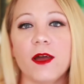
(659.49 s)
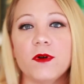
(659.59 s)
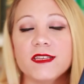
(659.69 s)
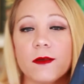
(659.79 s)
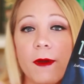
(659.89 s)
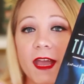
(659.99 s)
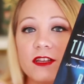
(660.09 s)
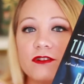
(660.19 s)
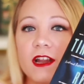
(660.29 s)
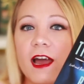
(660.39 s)
Emma is a
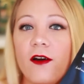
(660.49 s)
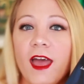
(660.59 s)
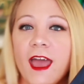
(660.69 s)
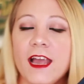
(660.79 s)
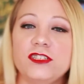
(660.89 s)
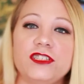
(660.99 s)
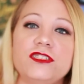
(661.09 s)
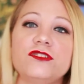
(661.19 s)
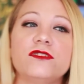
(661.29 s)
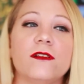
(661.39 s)
painter now, and
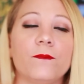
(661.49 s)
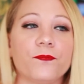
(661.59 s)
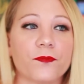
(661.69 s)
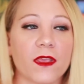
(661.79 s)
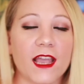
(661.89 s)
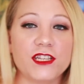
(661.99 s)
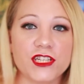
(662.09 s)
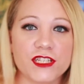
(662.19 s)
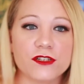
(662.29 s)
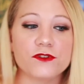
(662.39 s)

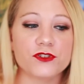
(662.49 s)
she still